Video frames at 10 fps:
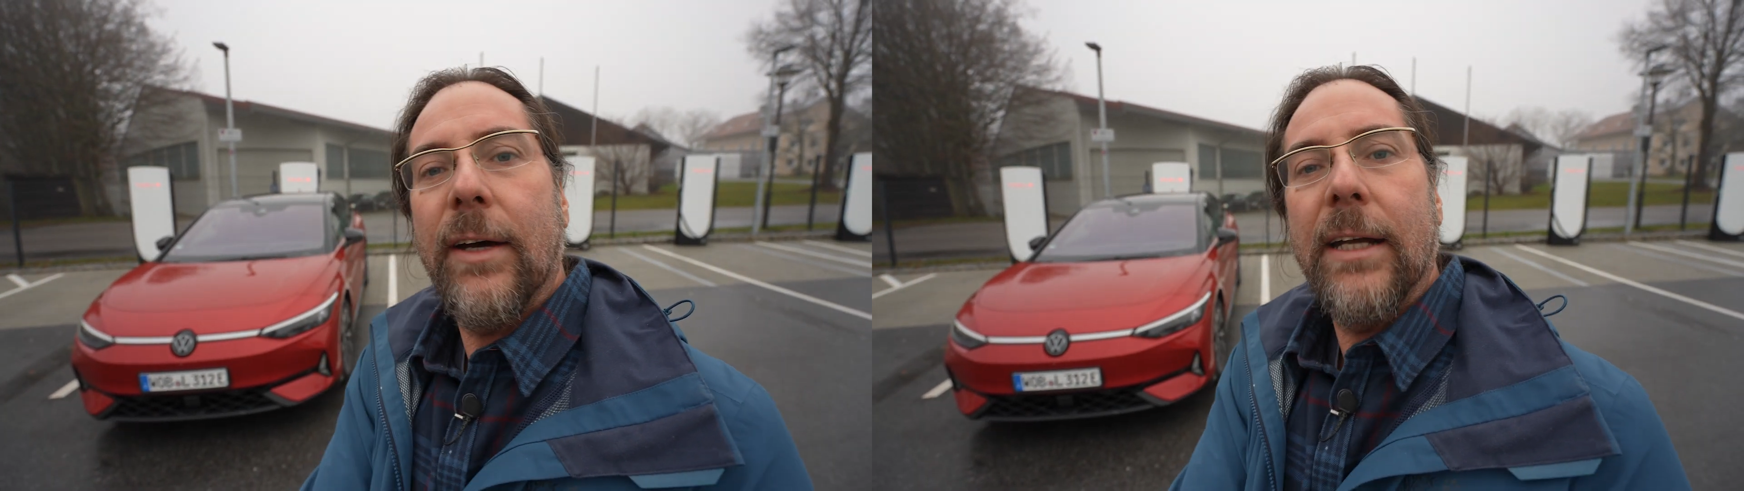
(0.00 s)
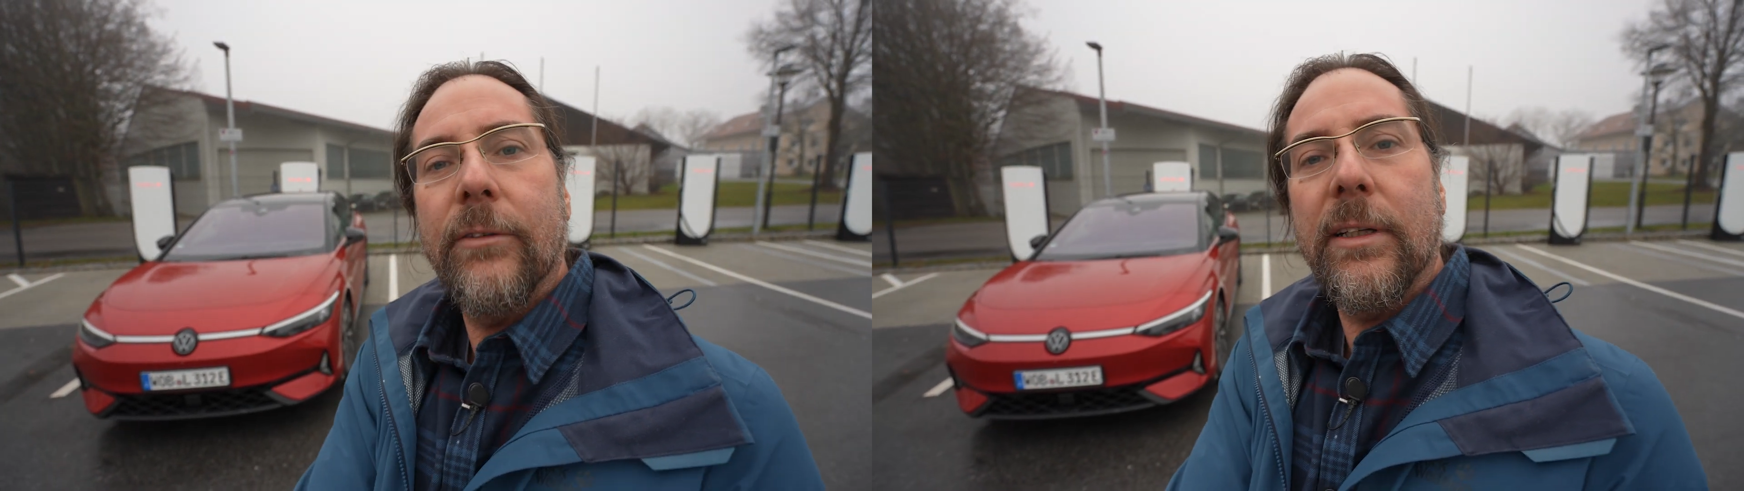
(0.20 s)

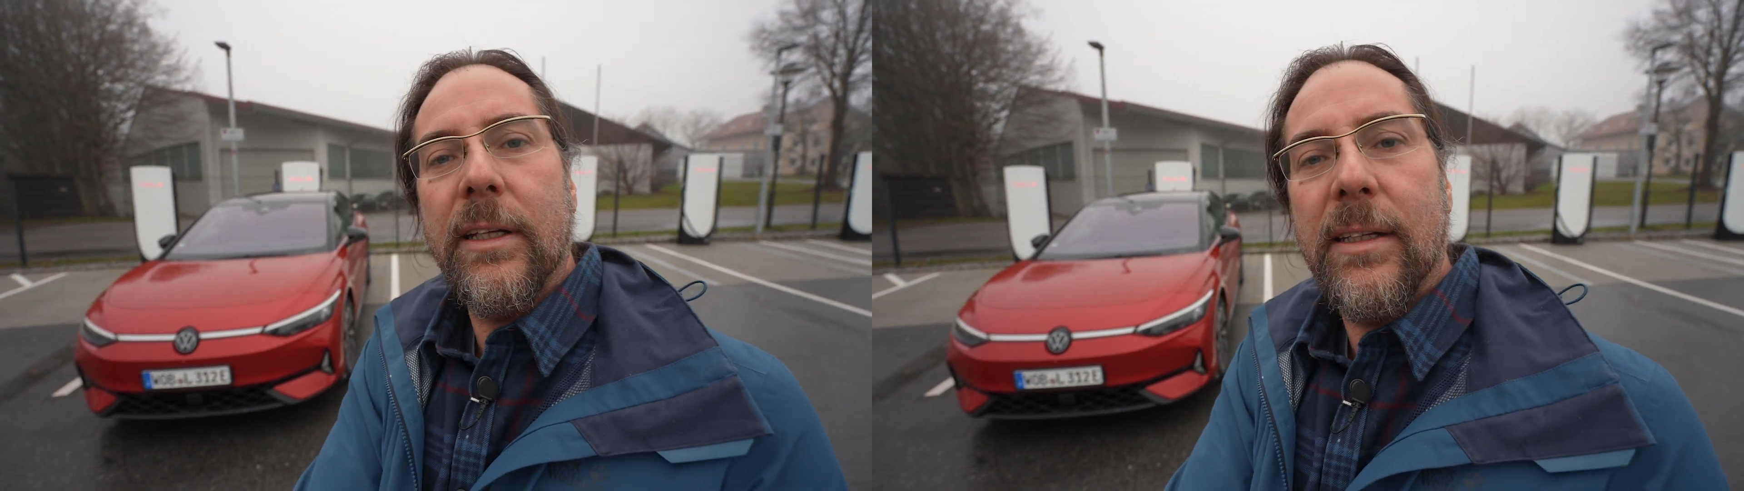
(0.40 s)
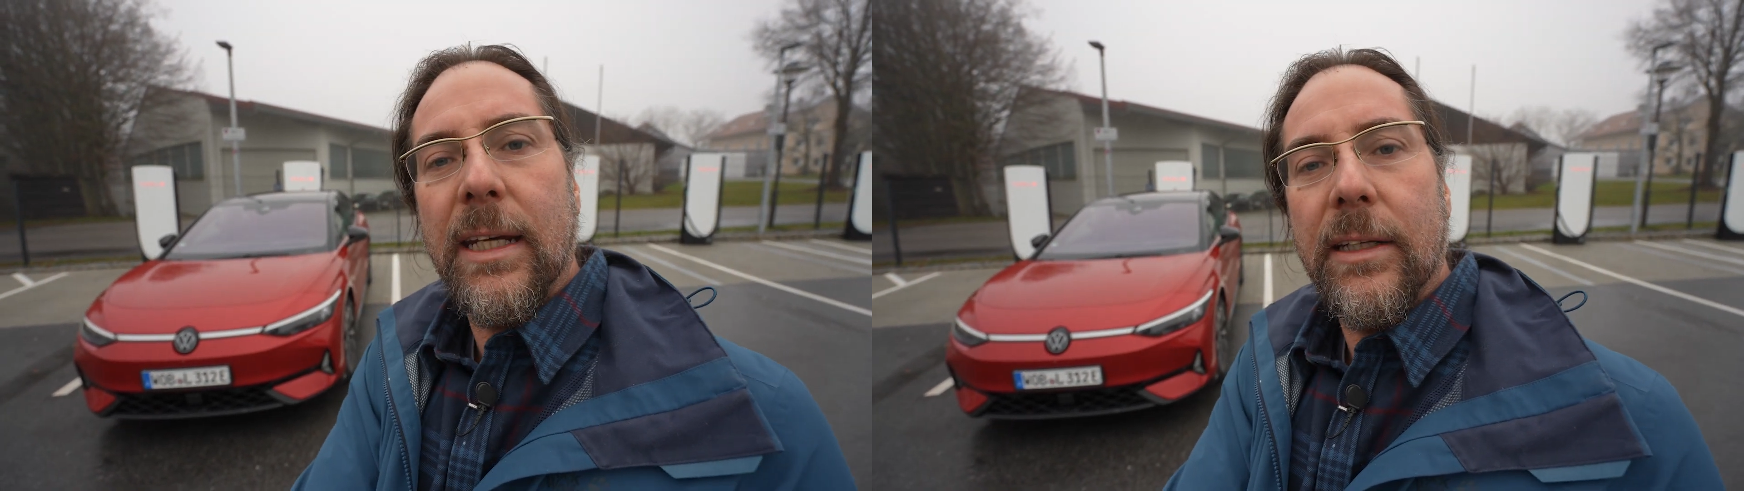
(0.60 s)

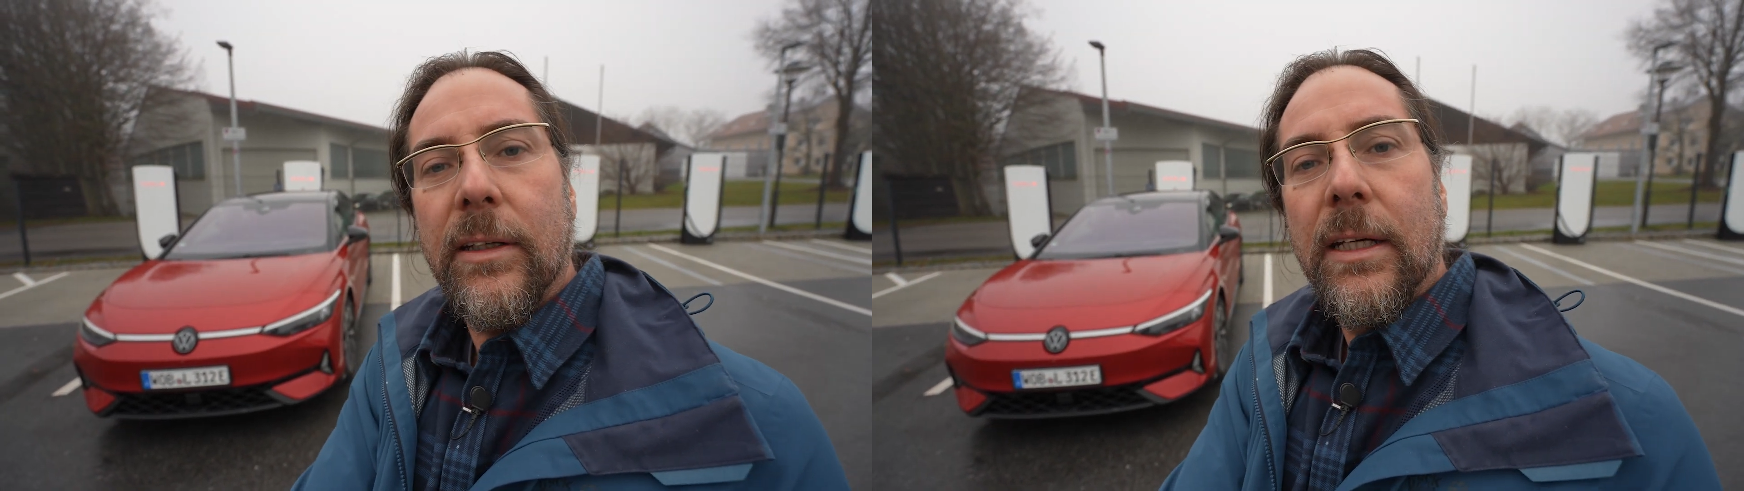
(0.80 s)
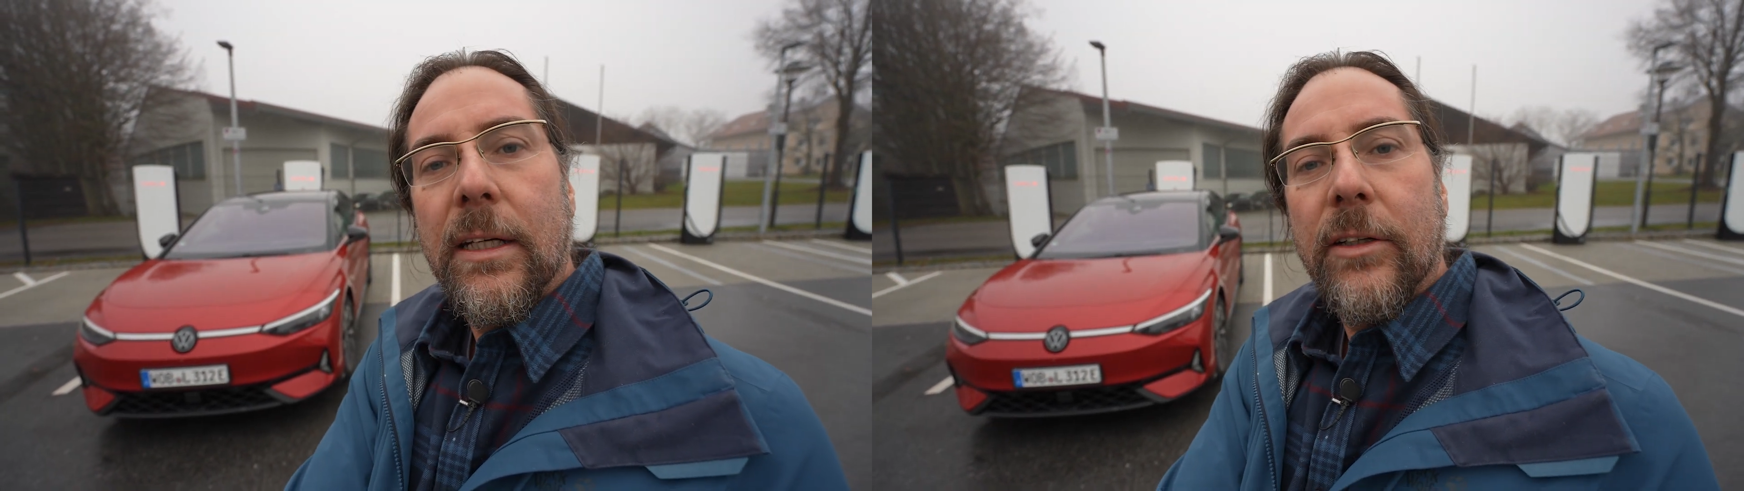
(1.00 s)
110